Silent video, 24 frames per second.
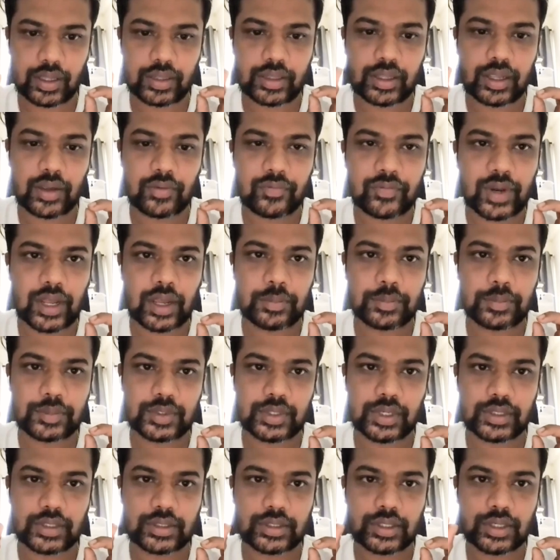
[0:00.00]
F-type
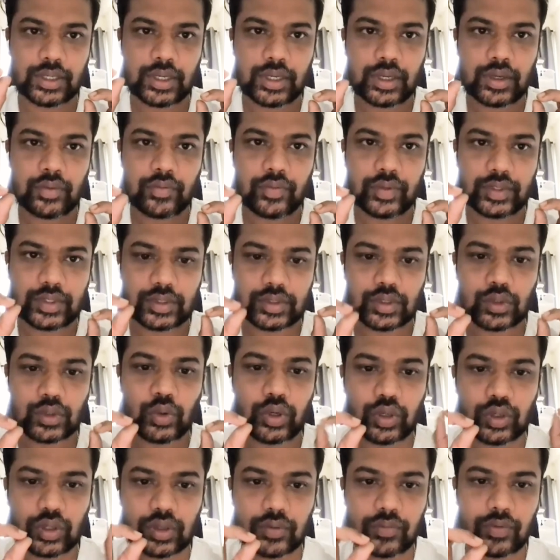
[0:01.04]
seeds, which is
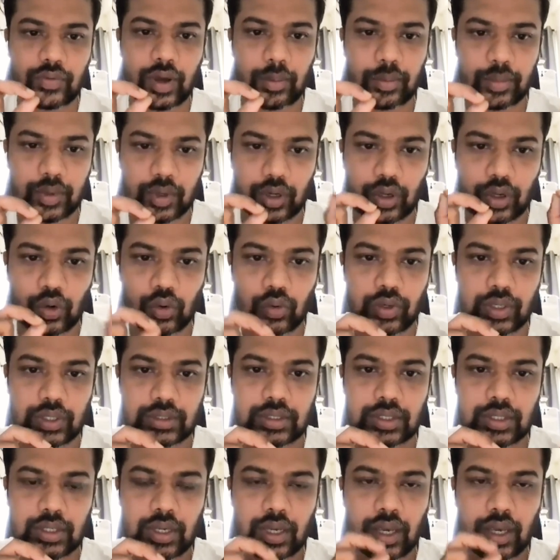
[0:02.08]
going to the farmer
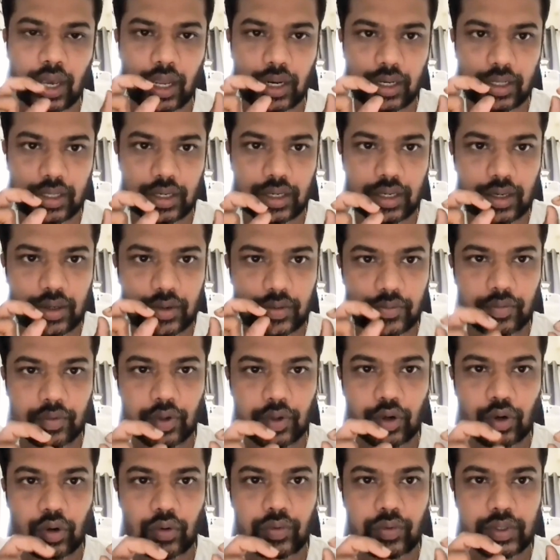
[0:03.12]
growers, and then the
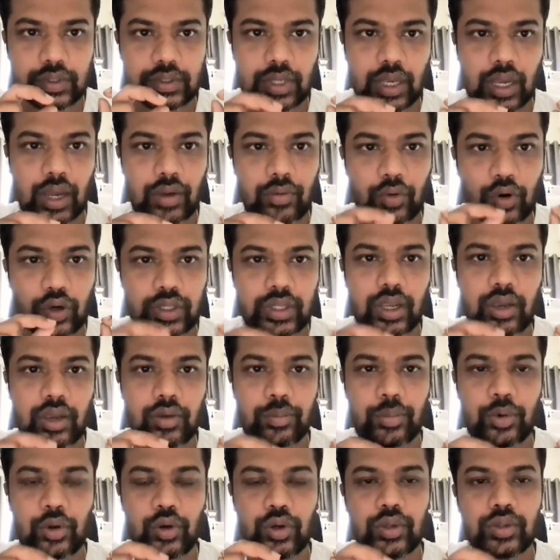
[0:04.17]
growers what they
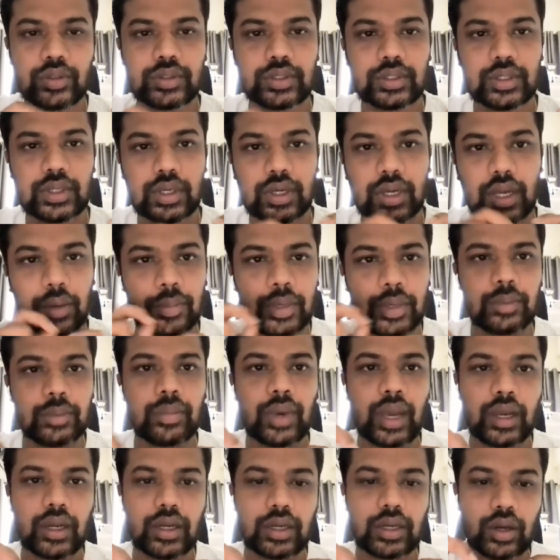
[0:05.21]
have produced coming
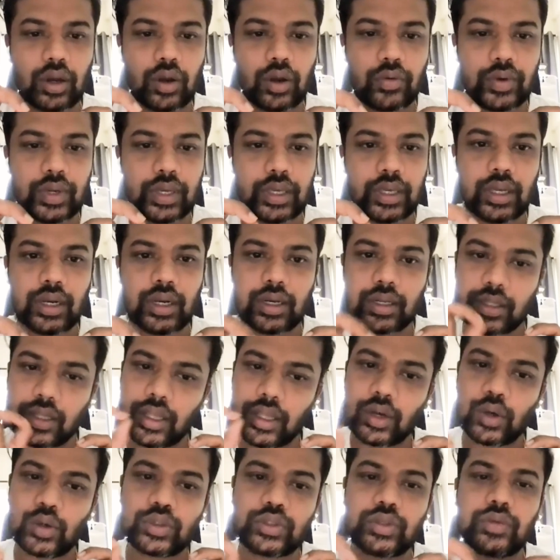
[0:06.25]
back over here.
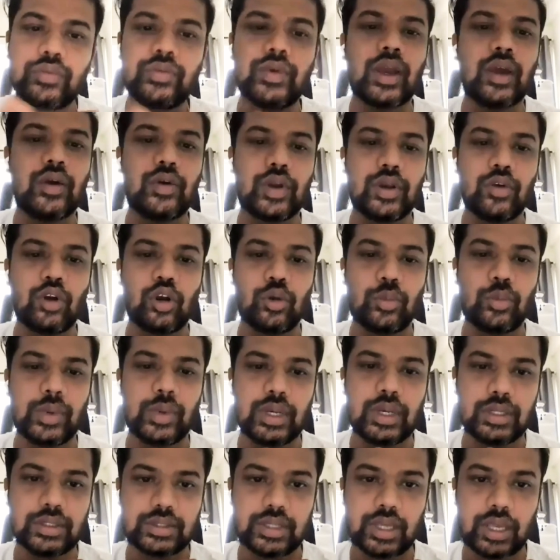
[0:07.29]
There also our
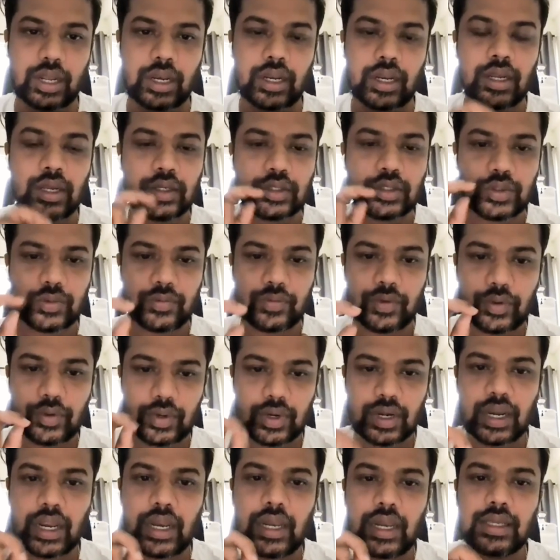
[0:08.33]
involvement is there. So if you
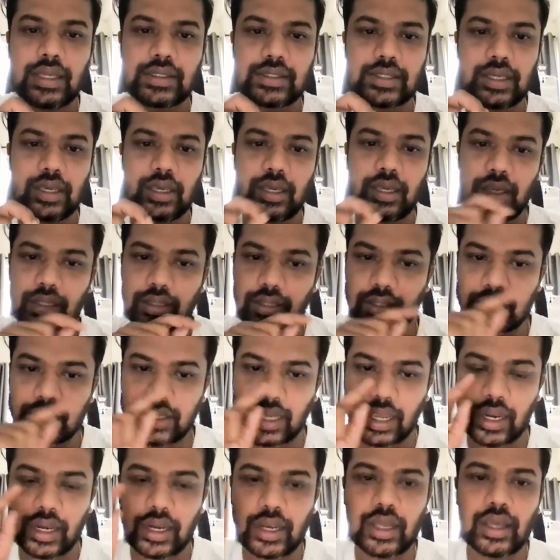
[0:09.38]
really see this
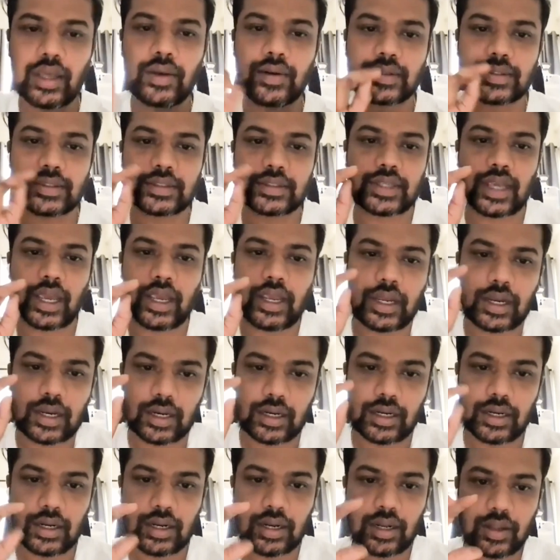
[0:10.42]
entire
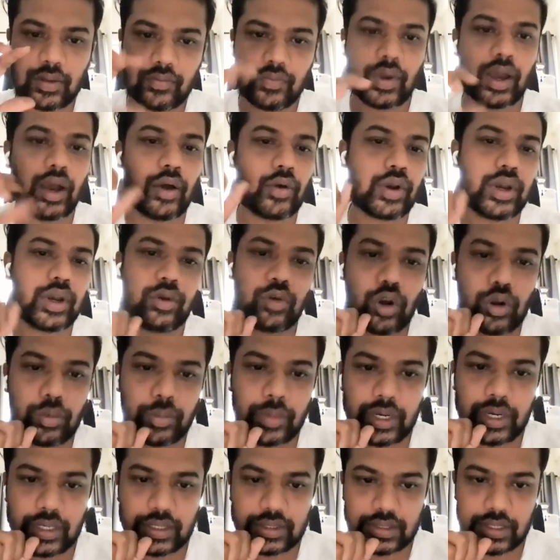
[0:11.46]
cycle, our
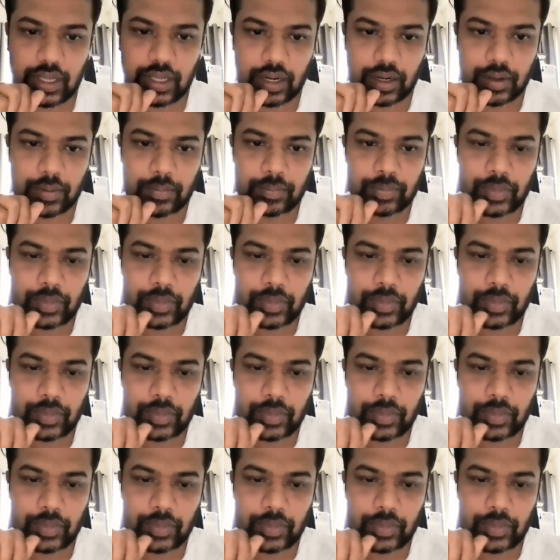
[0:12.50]
involvement is there.